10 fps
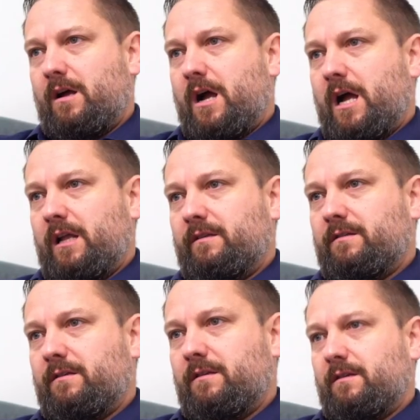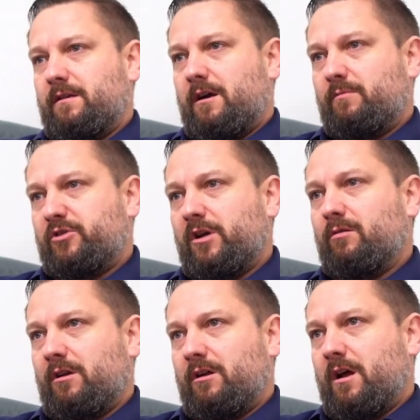and I'm so
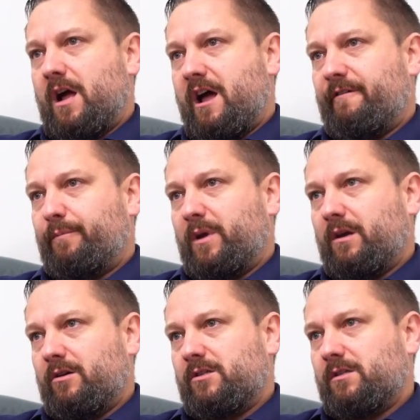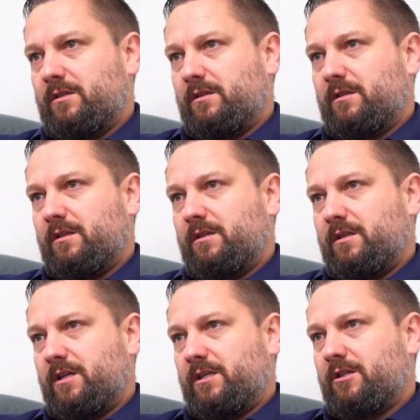glad I have, because
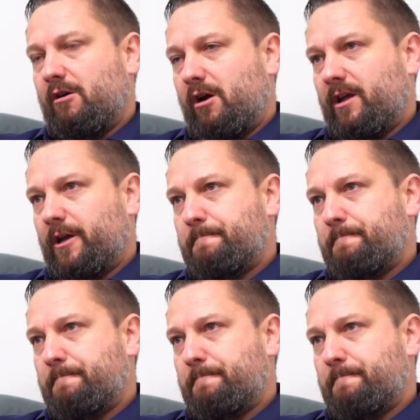it's like,